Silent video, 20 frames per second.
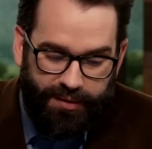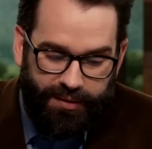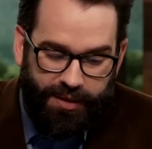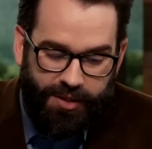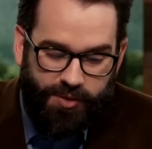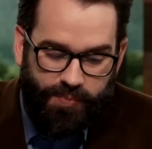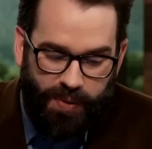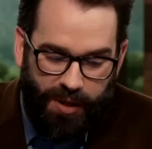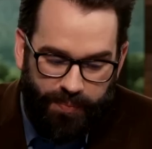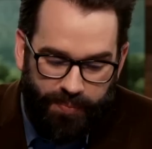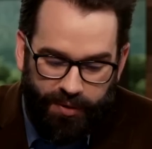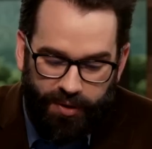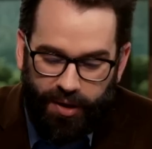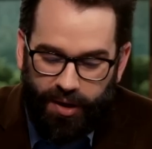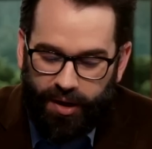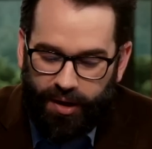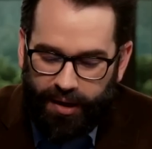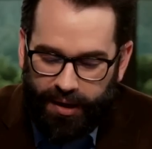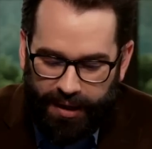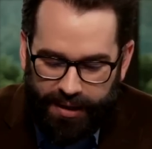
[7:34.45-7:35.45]
These people
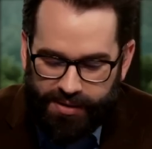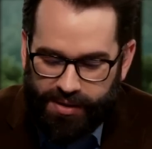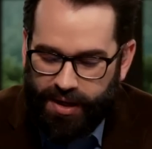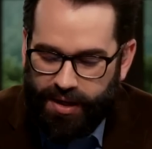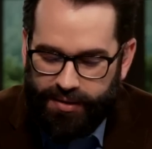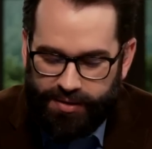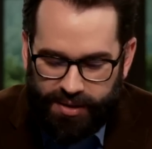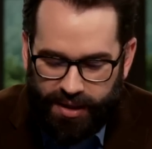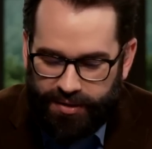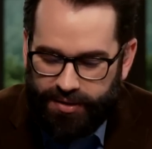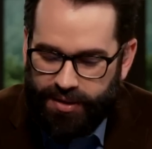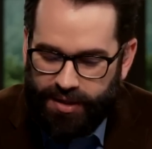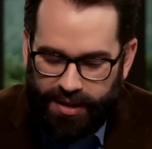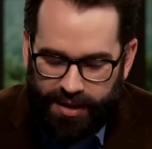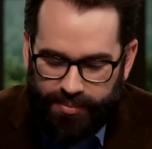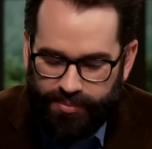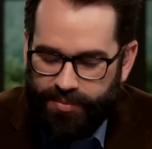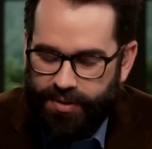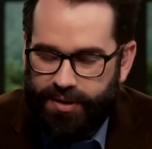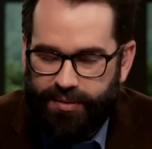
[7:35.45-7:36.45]
are, as I said to
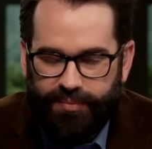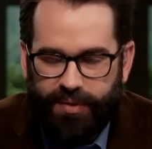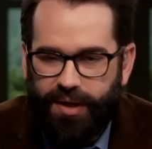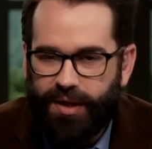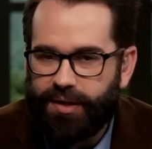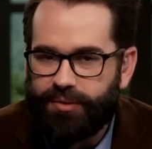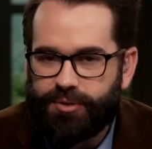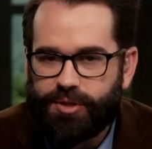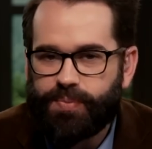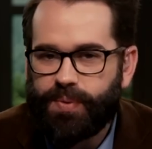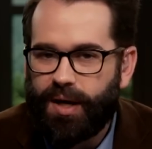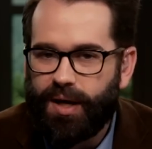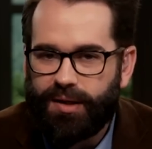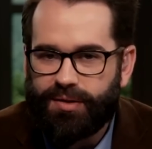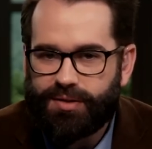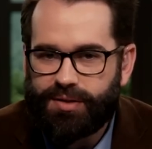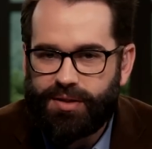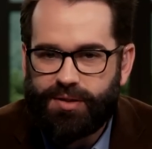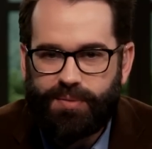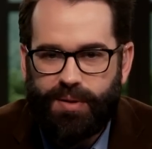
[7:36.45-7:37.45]
him in my
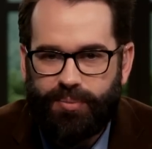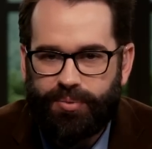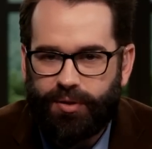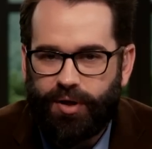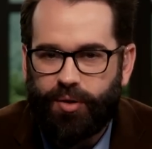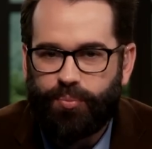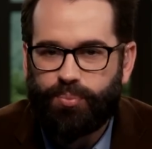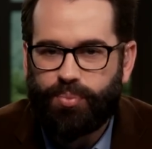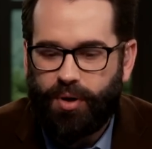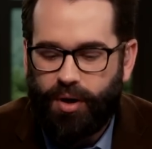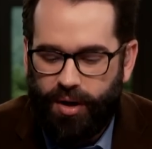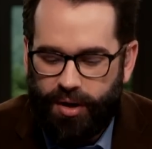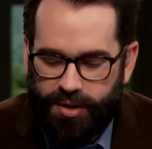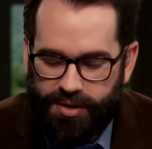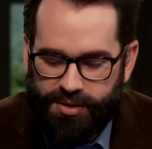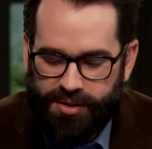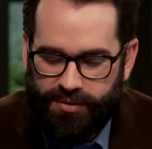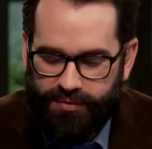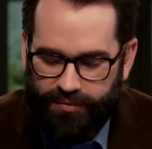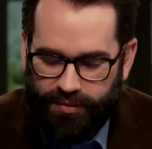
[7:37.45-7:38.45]
response, these people are
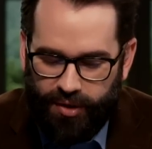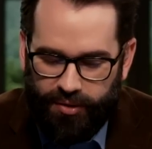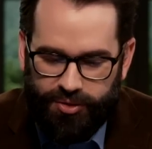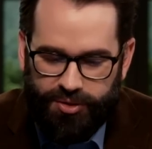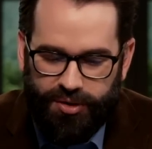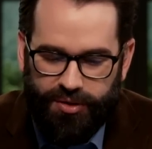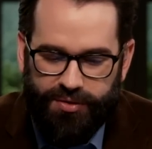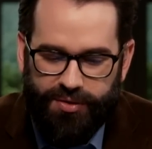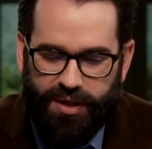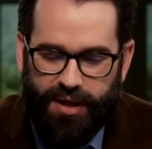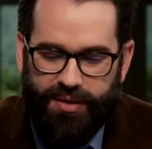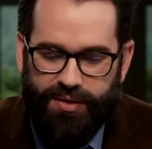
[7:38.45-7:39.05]
partisan vultures.